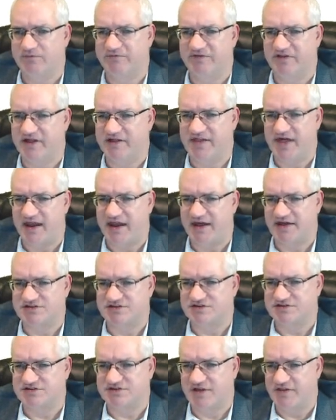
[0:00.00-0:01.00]
Hopefully that
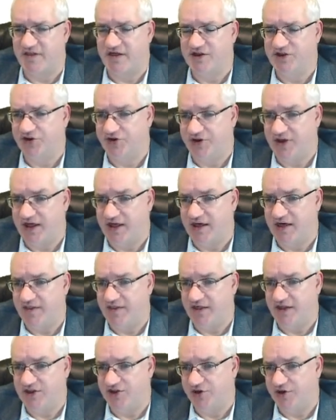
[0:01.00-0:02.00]
answers. And then
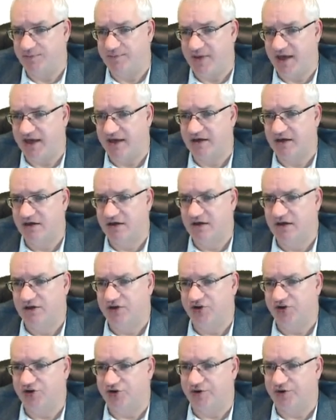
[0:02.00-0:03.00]
you can make
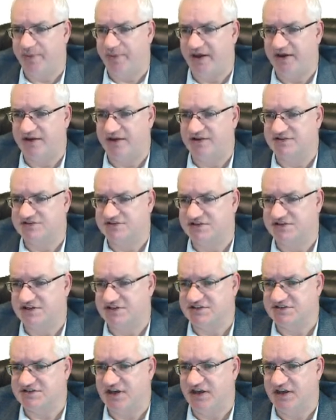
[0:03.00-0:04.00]
your
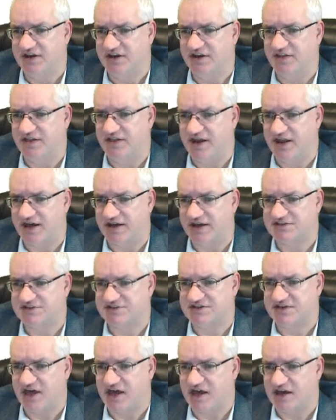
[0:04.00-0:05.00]
dependencies into the next
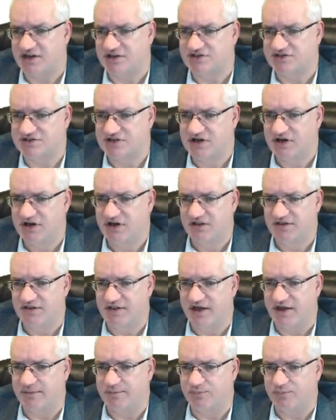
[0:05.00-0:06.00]
stage,
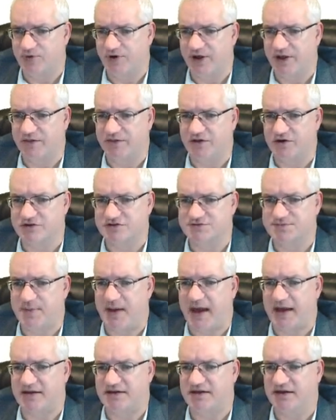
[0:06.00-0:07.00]
then bring those
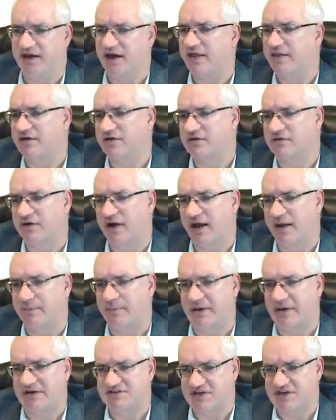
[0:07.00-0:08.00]
back together,
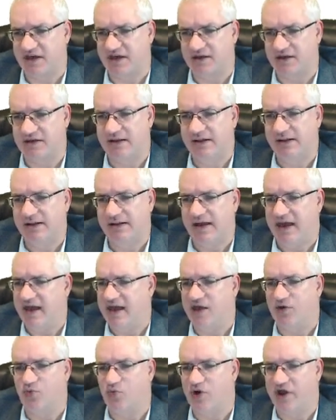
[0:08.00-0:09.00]
right? By saying,
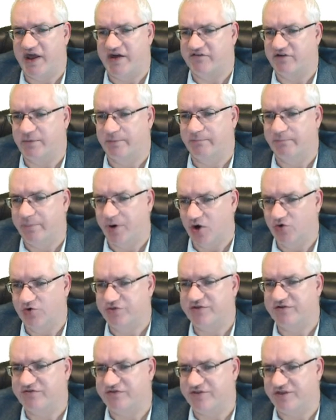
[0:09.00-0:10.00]
hey, whenever
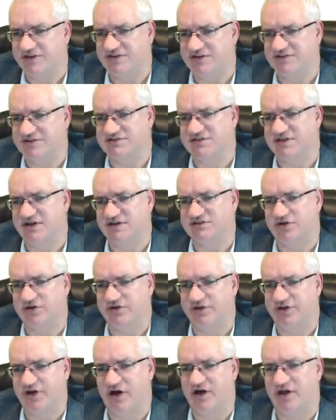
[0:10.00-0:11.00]
both of these things are
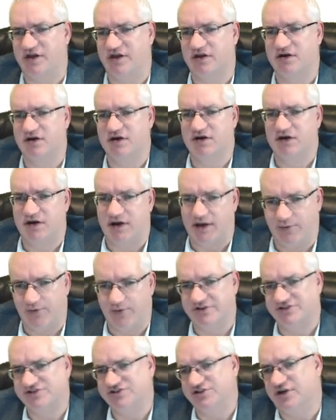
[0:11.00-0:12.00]
done, I
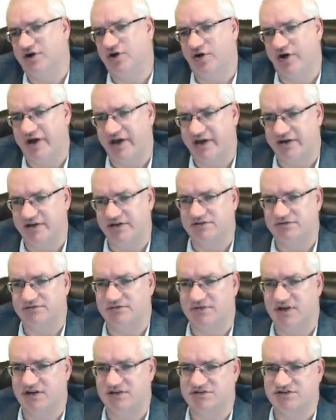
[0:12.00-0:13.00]
want you to go ahead
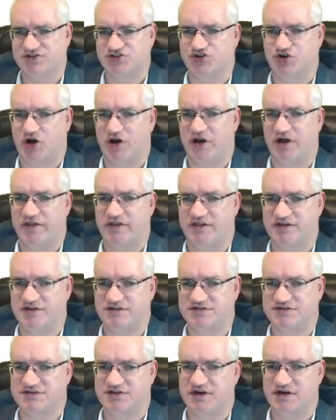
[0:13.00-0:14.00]
and start on
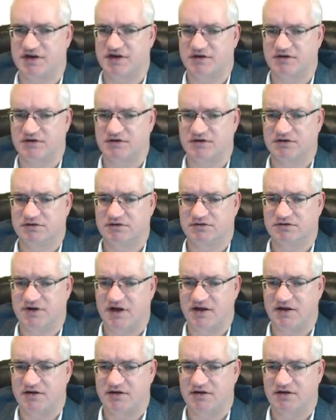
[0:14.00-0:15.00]
this thing,
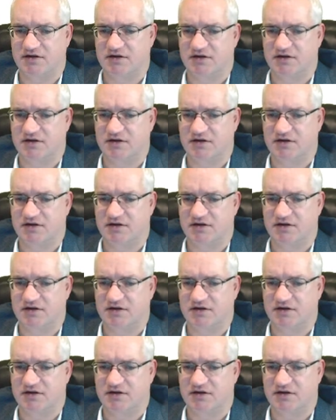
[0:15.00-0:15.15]
right?